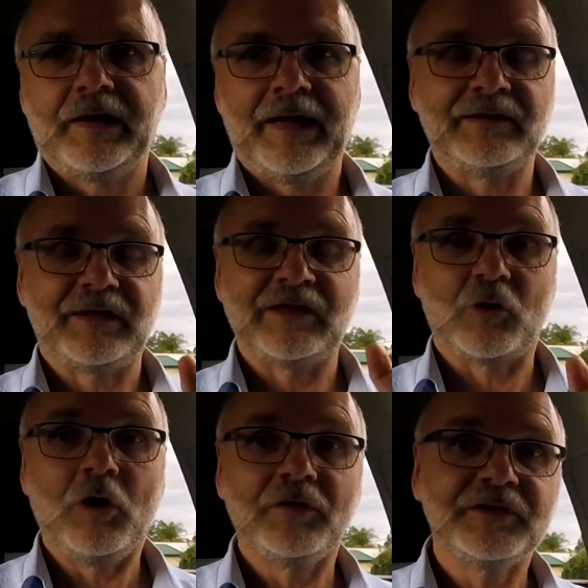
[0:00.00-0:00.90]
And
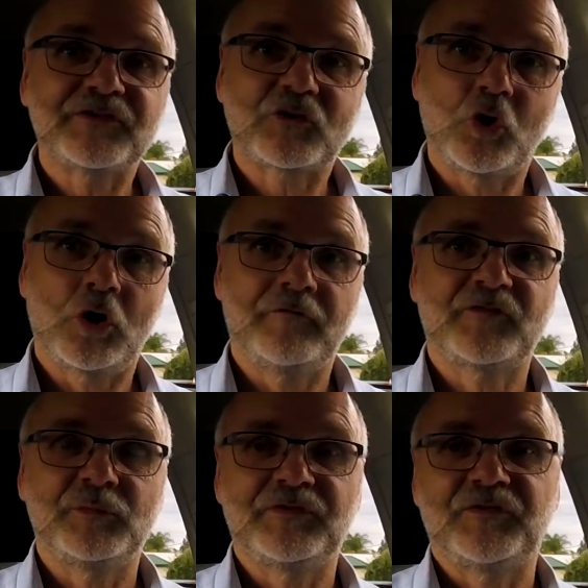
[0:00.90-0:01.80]
all these
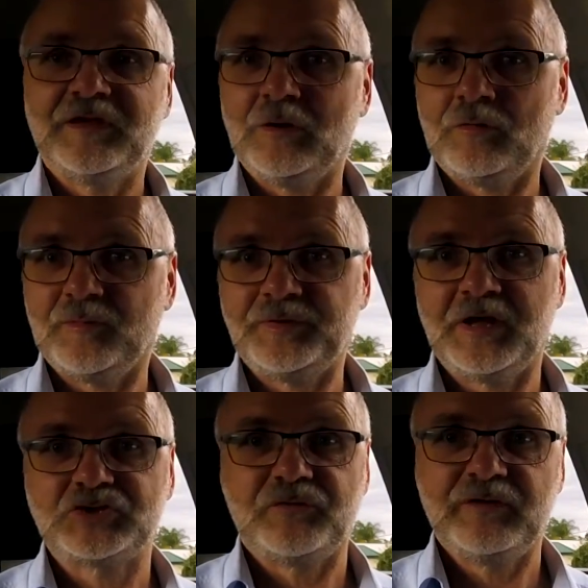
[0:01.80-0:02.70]
curves we see on the
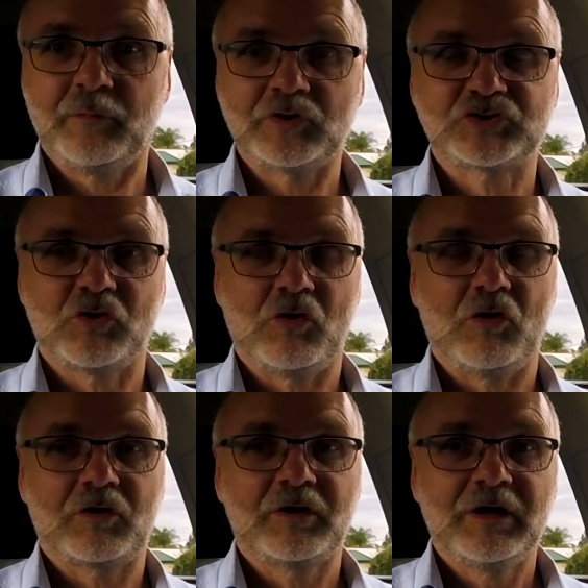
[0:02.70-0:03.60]
PHEV
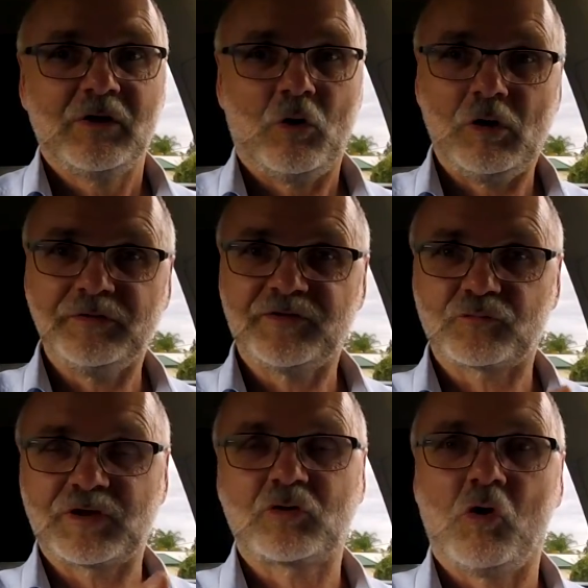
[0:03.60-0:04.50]
Watchdog, all these
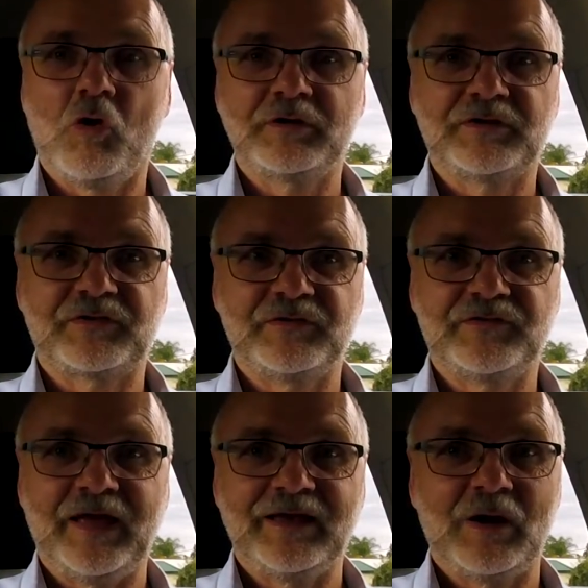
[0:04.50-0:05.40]
recorded
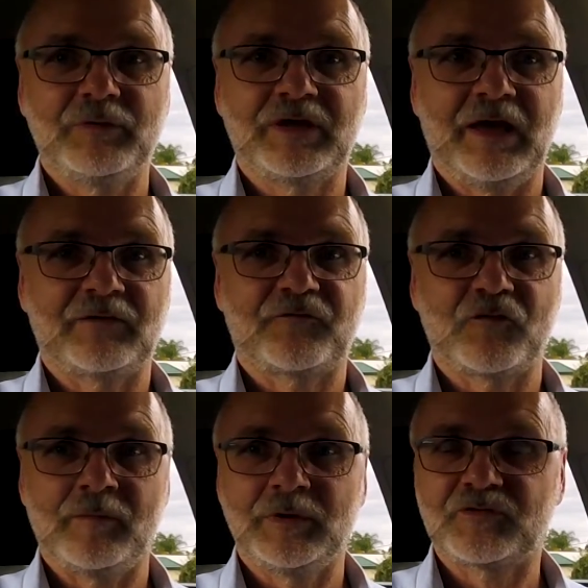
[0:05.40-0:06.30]
data we get
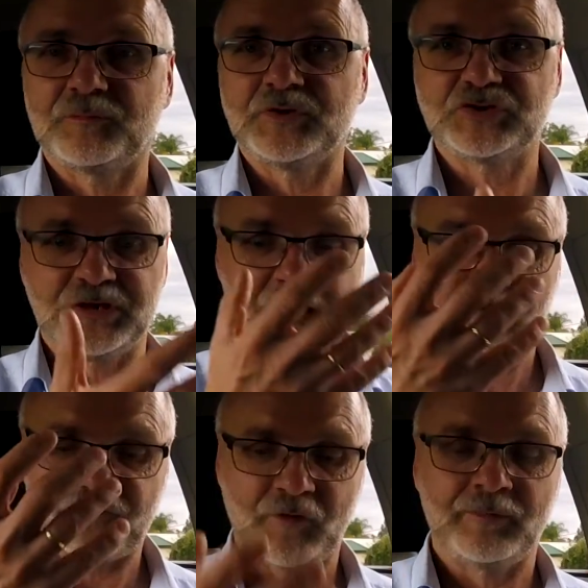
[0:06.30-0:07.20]
from Mitsubishi
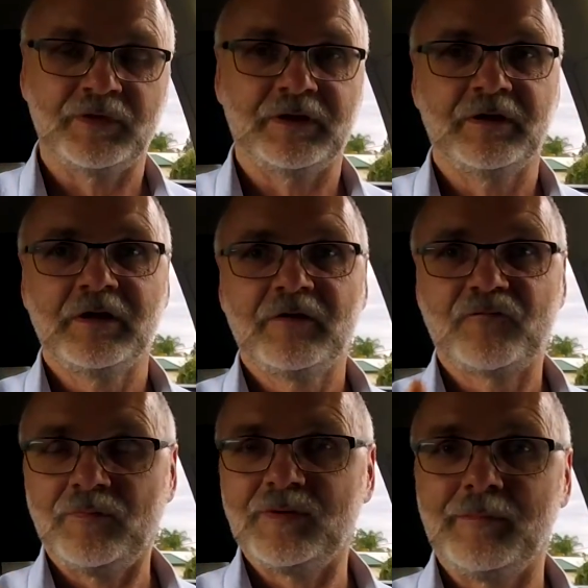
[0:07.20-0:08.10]
and from the
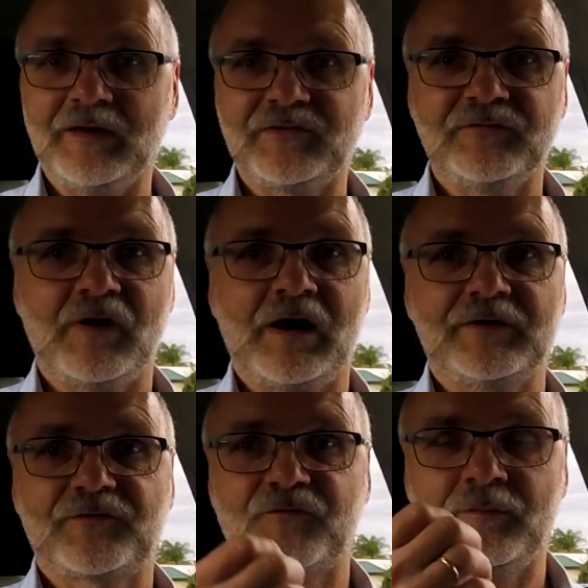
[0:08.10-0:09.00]
MUD
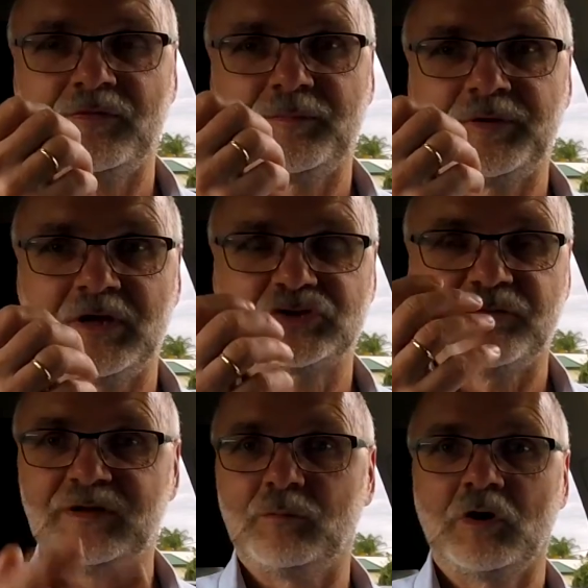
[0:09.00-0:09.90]
device, from the
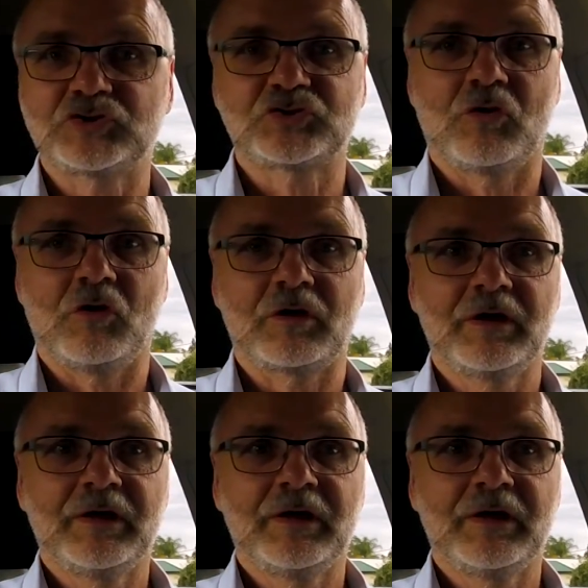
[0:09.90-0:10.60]
PHEV Watchdog,